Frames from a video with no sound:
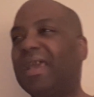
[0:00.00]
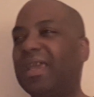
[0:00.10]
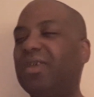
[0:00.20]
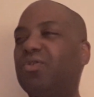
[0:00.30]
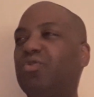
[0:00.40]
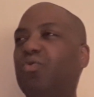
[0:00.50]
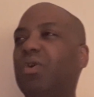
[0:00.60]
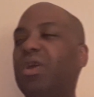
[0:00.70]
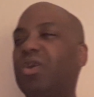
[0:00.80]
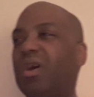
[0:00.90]
Either you're
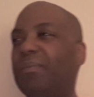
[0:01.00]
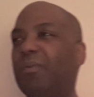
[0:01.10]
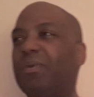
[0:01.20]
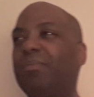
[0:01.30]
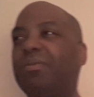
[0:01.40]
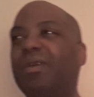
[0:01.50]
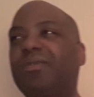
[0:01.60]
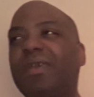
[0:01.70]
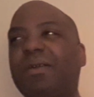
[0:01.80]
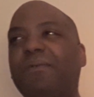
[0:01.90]
going to come over the
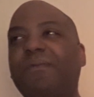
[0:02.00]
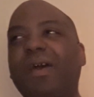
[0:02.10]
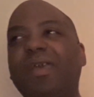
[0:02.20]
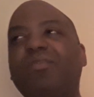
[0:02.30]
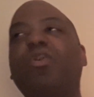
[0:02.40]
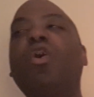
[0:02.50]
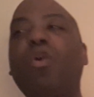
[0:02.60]
blood sacrifice,